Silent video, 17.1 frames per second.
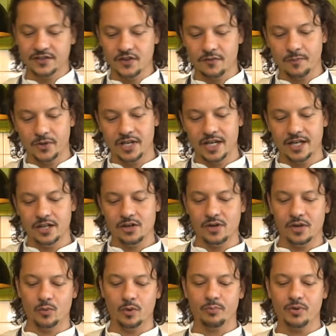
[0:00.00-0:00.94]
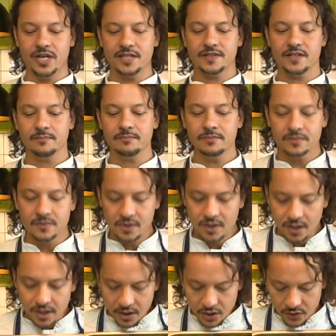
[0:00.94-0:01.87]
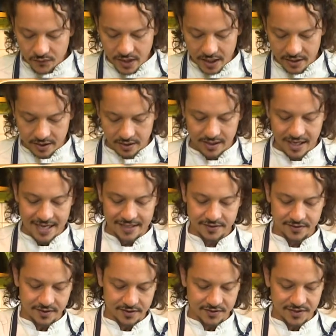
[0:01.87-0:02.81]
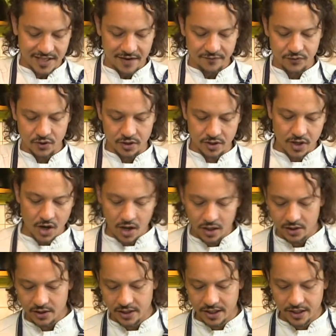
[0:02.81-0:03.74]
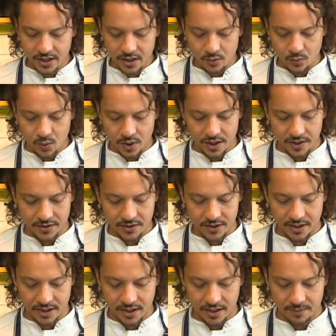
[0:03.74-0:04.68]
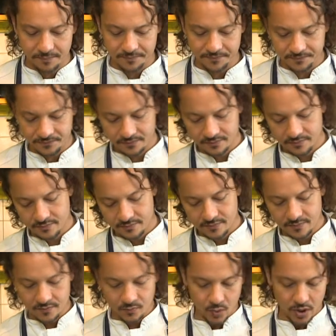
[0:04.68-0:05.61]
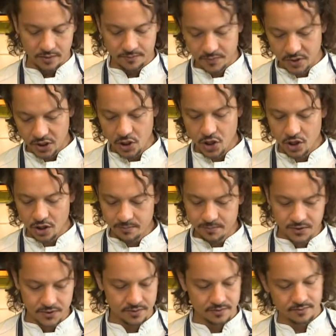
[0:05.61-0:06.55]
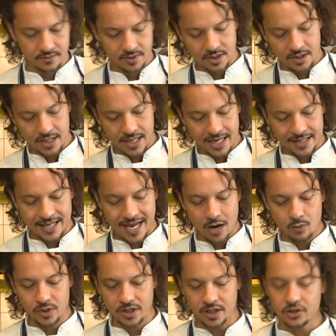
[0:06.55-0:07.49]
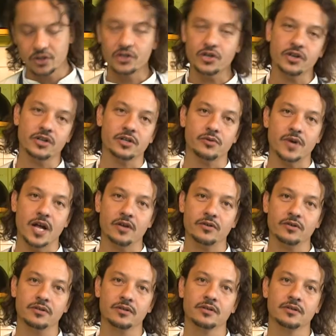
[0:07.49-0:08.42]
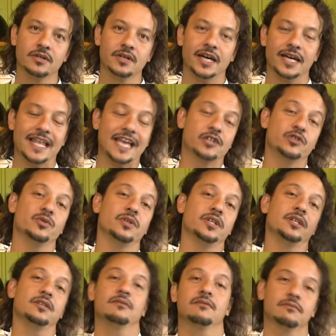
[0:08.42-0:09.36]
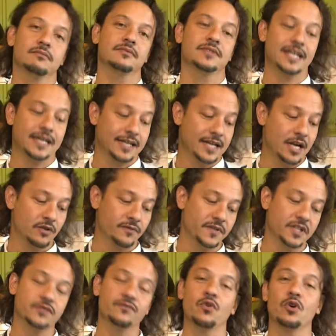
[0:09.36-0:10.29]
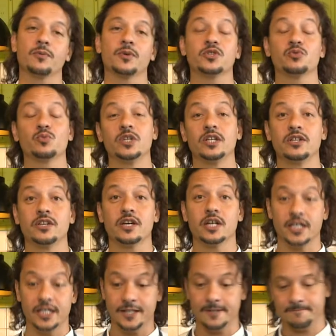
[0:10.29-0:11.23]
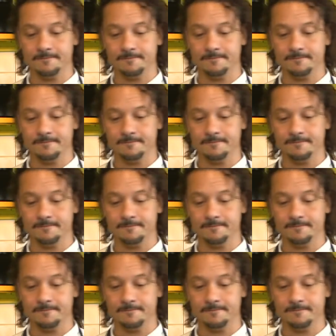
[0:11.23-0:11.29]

of potato and we press them. You've got the nice saffron color here with, well, the herbs. And now we need to turn it around and actually take it out of this form because we need to cut it.